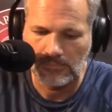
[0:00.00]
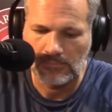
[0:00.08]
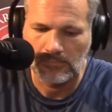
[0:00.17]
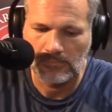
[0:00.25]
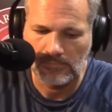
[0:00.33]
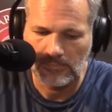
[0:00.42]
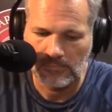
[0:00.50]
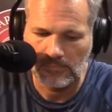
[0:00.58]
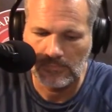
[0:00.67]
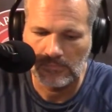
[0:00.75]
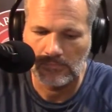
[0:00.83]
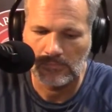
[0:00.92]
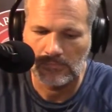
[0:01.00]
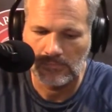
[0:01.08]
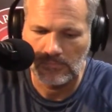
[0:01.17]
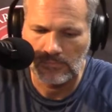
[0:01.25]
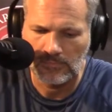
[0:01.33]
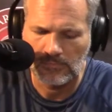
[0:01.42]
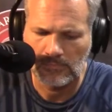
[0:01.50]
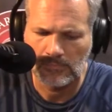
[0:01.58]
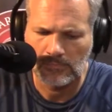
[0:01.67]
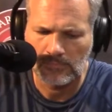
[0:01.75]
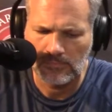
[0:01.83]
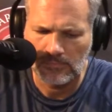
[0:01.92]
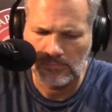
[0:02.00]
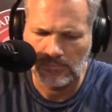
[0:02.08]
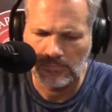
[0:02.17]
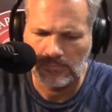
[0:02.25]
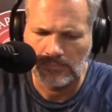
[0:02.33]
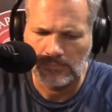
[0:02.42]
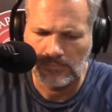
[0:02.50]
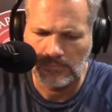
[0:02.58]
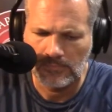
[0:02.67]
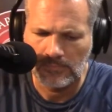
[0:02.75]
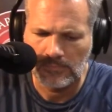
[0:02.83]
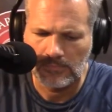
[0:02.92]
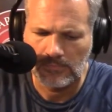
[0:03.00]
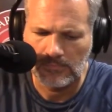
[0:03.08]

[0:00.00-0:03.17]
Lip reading: The person shown says nothing.